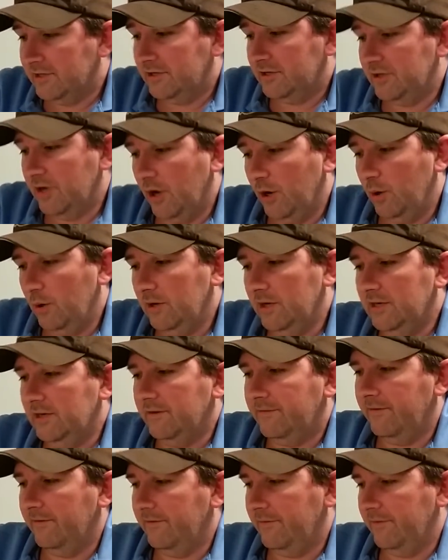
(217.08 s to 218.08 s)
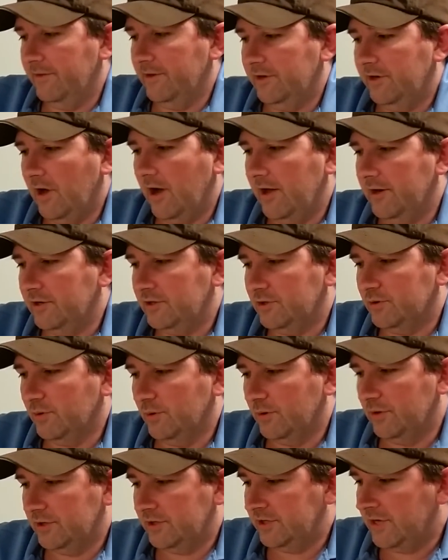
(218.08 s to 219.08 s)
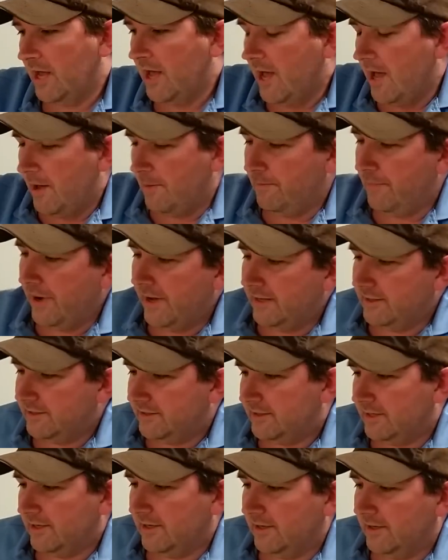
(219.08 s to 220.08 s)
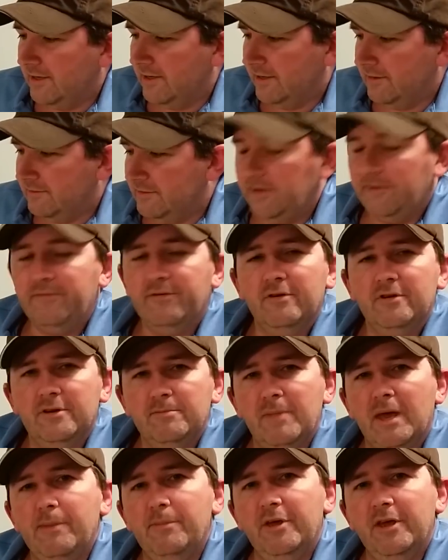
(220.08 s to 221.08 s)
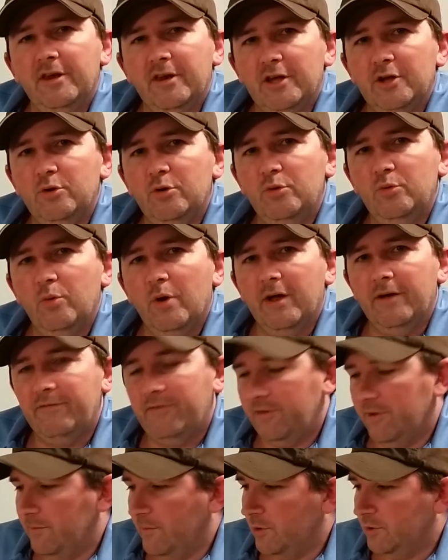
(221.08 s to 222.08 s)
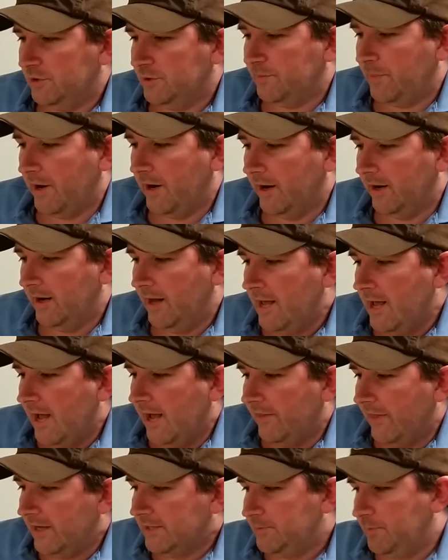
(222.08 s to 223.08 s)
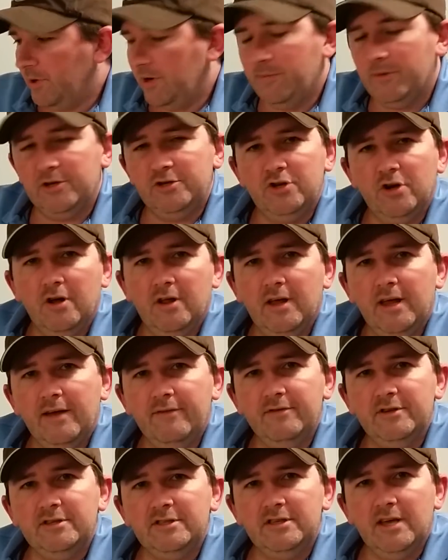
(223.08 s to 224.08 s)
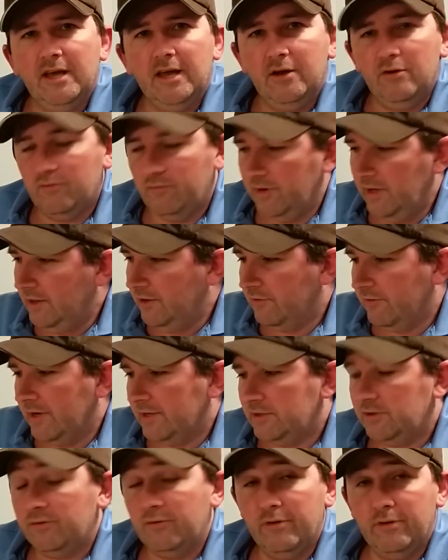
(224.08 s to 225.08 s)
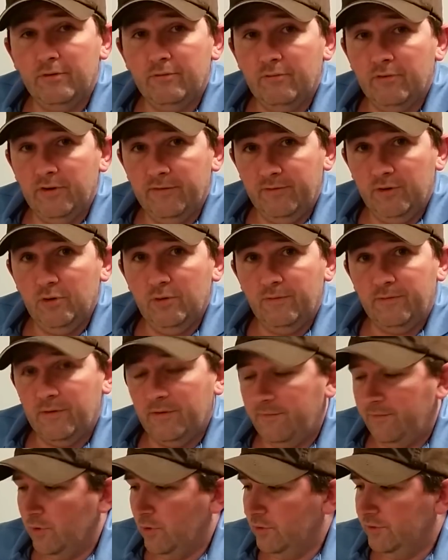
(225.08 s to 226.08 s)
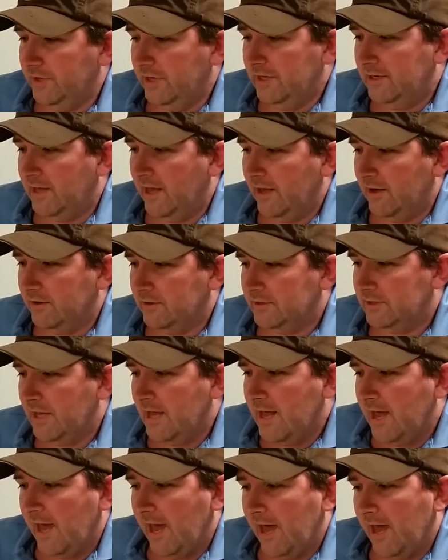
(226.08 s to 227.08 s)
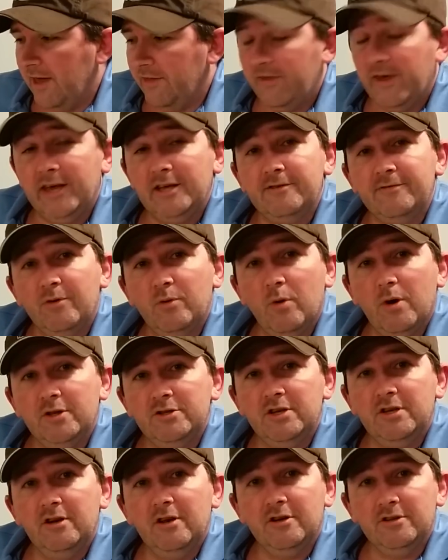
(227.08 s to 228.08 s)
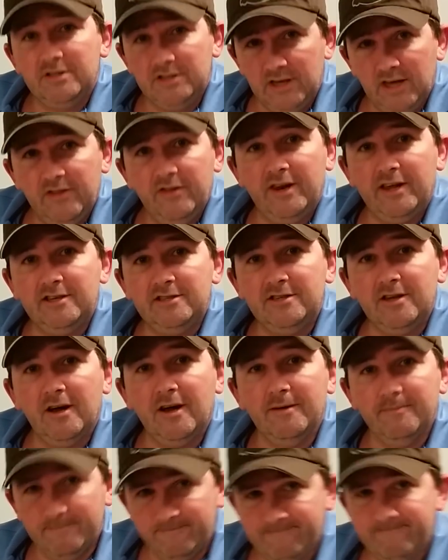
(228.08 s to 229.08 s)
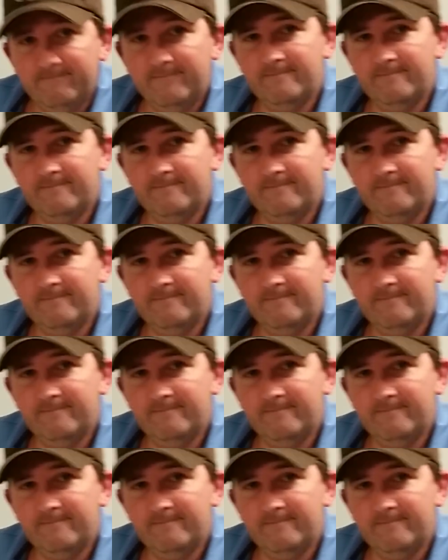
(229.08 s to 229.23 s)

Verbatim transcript: It's totally different from the dinosaurs, but uh, different maybe in a good way for the most part. That's pretty much all I had to say. Read the rest of the review for full details, and thanks for watching, and I'll see you the next time.